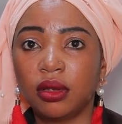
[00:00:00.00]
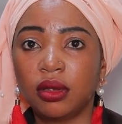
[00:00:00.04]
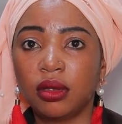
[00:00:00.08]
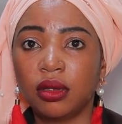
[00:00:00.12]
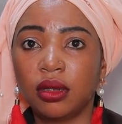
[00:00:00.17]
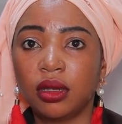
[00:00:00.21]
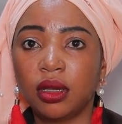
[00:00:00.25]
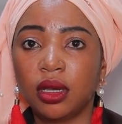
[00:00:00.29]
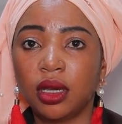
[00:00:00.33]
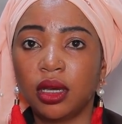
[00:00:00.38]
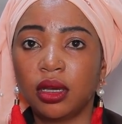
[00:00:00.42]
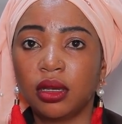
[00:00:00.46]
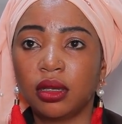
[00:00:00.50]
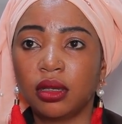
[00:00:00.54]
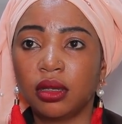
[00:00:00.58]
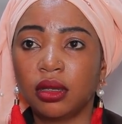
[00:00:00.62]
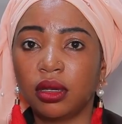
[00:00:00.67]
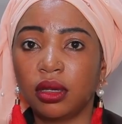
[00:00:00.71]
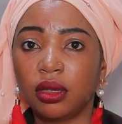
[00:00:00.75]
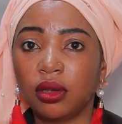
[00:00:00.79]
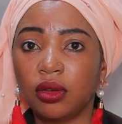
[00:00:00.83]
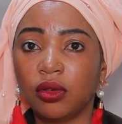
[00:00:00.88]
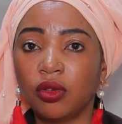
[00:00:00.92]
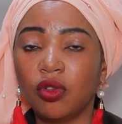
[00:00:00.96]
ese
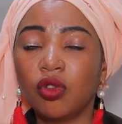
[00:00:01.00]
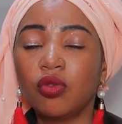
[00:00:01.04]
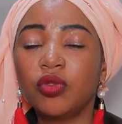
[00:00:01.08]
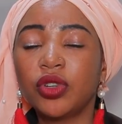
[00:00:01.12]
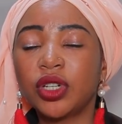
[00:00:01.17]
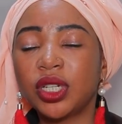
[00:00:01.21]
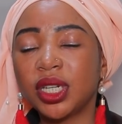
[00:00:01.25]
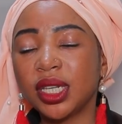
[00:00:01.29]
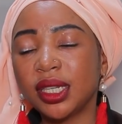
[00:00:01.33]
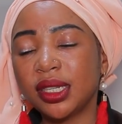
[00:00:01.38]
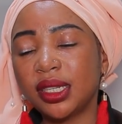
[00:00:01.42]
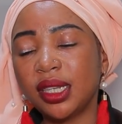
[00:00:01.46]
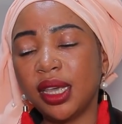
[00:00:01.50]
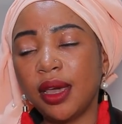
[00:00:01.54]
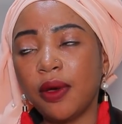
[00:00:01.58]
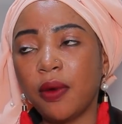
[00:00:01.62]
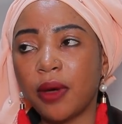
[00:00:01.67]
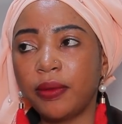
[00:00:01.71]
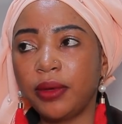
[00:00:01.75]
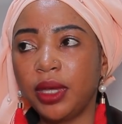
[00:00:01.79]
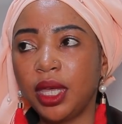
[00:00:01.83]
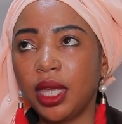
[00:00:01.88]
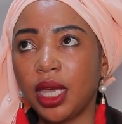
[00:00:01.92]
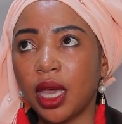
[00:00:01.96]

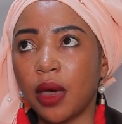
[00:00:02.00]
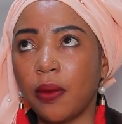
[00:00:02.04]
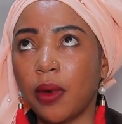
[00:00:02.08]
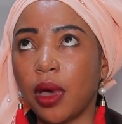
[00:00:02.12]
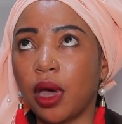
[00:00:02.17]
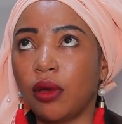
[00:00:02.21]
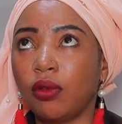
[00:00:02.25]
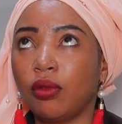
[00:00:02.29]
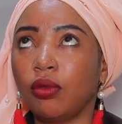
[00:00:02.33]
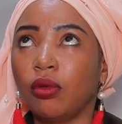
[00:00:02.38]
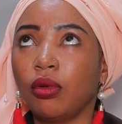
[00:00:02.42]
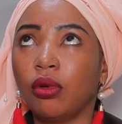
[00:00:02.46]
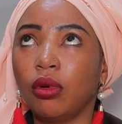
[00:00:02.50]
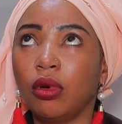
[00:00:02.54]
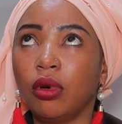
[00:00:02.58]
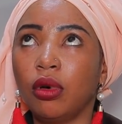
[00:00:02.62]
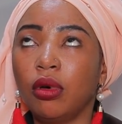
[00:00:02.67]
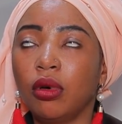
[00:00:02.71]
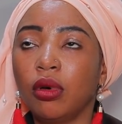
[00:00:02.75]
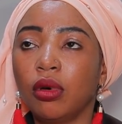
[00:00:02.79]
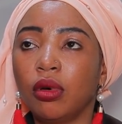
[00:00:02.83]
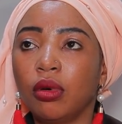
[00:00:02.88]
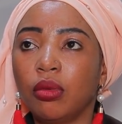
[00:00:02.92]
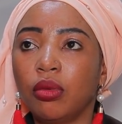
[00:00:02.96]
Misitatuma Ariane
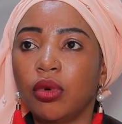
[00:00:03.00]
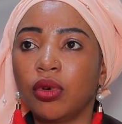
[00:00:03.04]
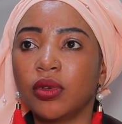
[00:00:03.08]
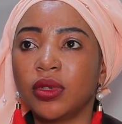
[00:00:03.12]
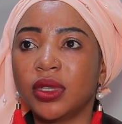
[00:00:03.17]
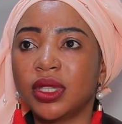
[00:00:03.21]
muraziranye